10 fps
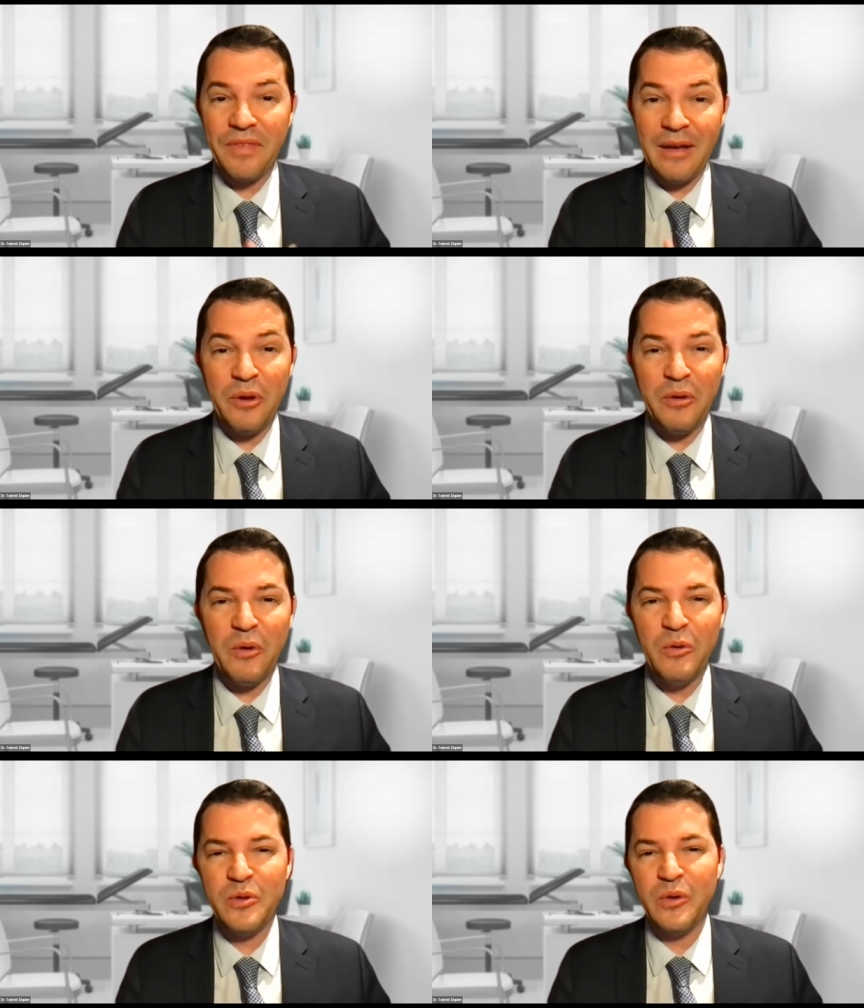And we're
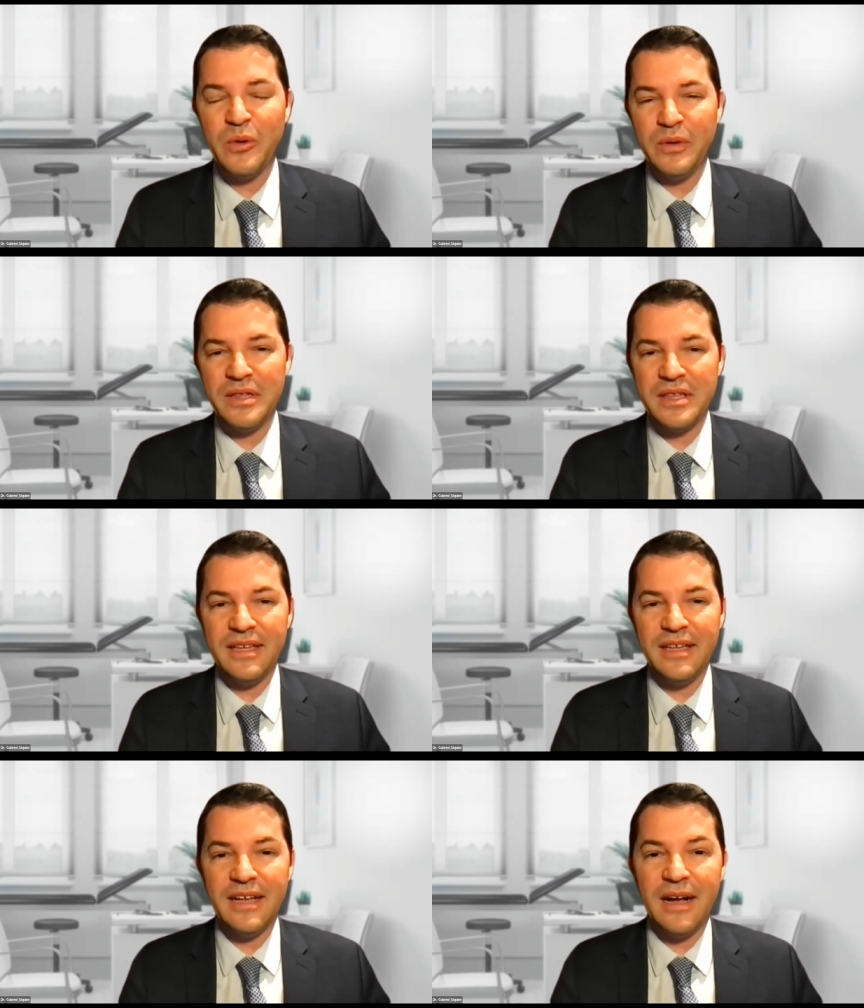also going to
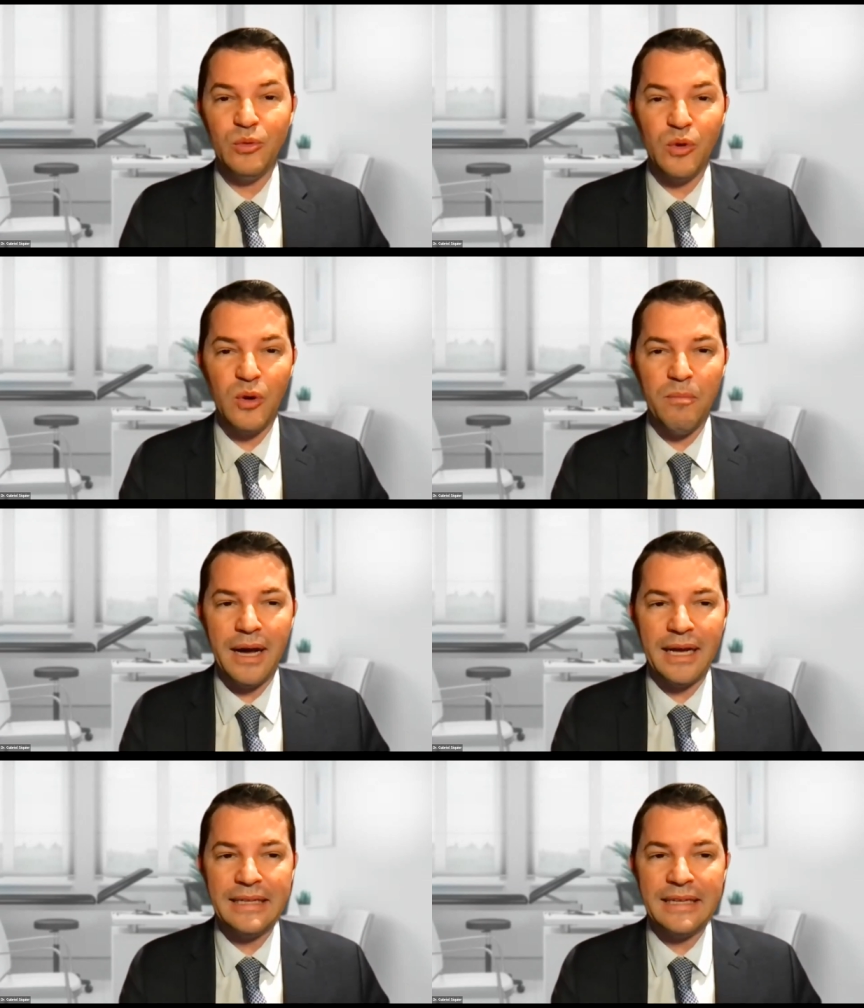see how to
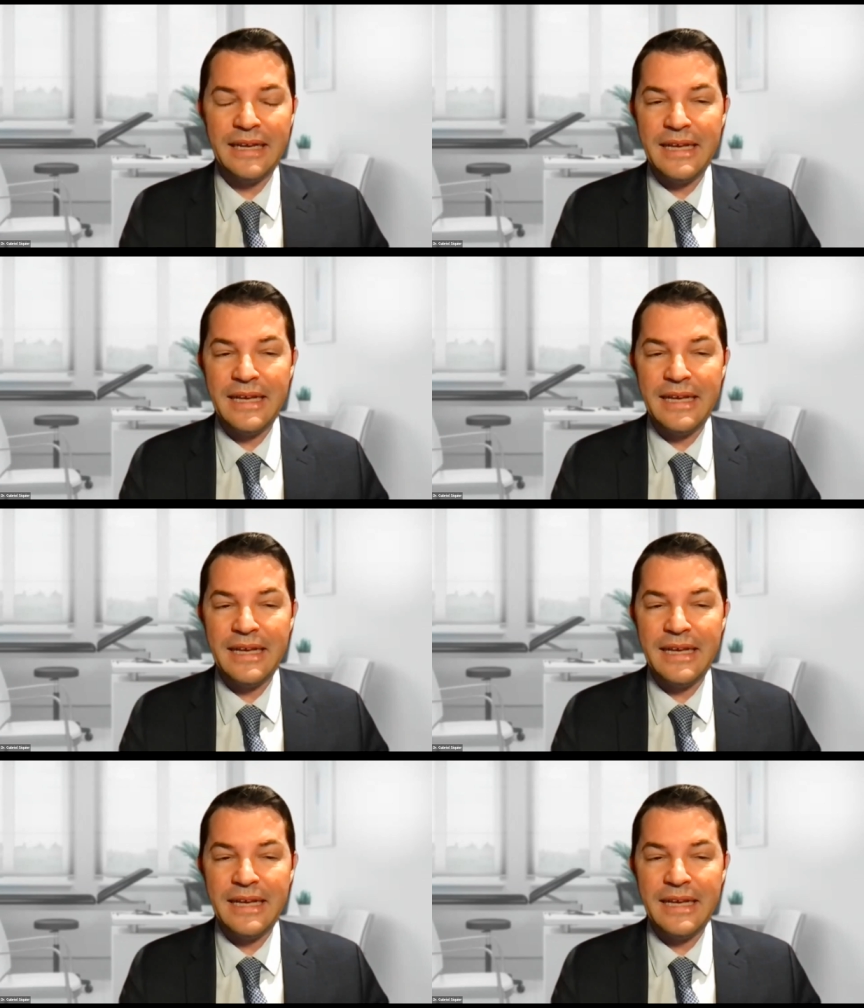combine